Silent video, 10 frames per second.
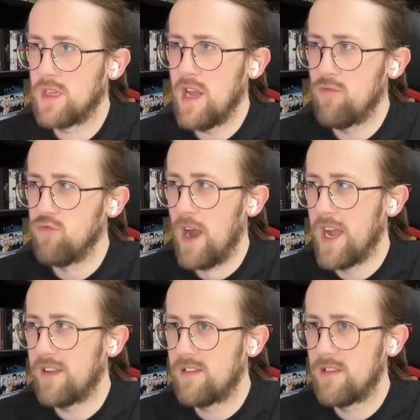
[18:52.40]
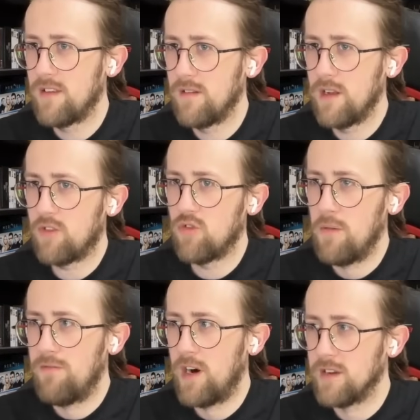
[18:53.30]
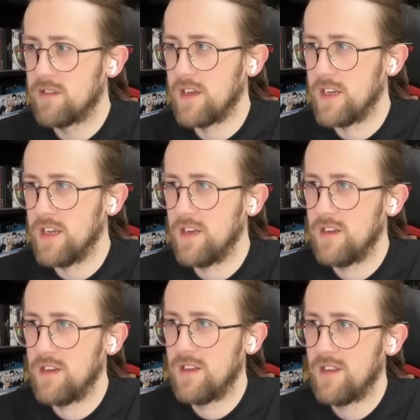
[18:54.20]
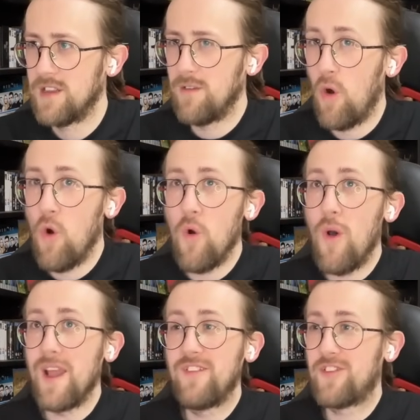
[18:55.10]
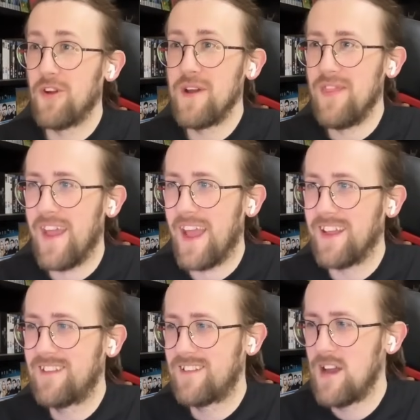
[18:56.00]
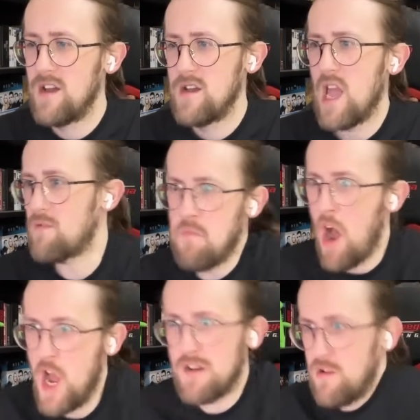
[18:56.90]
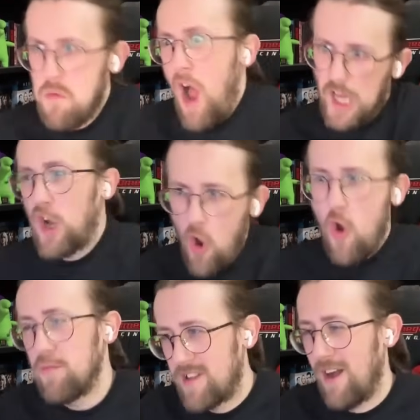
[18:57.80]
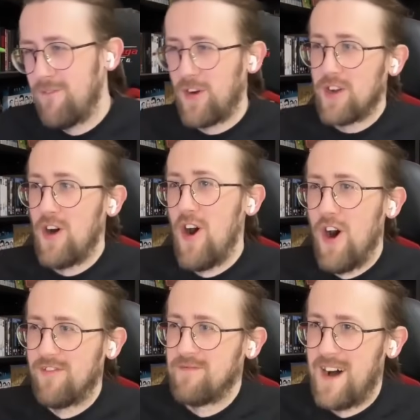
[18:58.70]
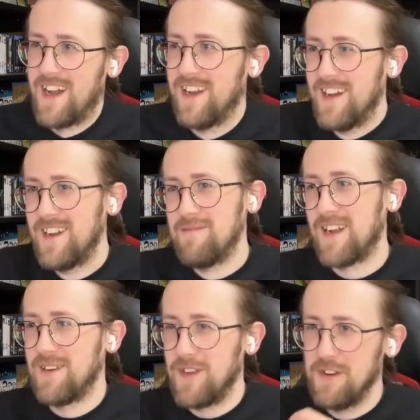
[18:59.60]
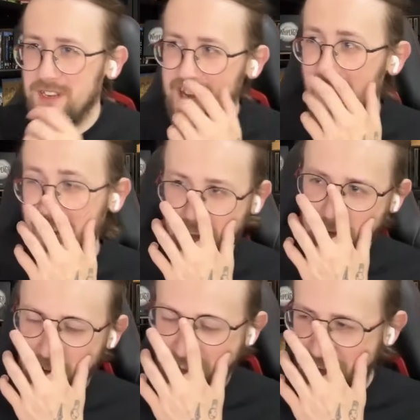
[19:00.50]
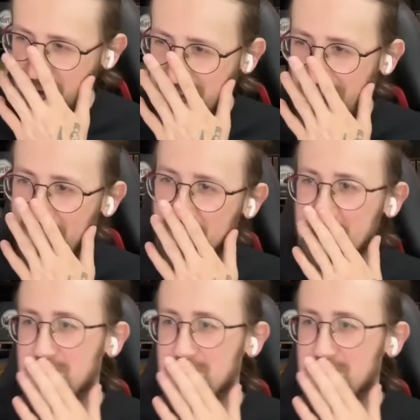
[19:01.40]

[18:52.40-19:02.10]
Get wrecked. Well, someone finally said it. Then all he's doing this... He's mine, corpse! Like, fuck off, man! Imagine if you were dead and someone's doing that over your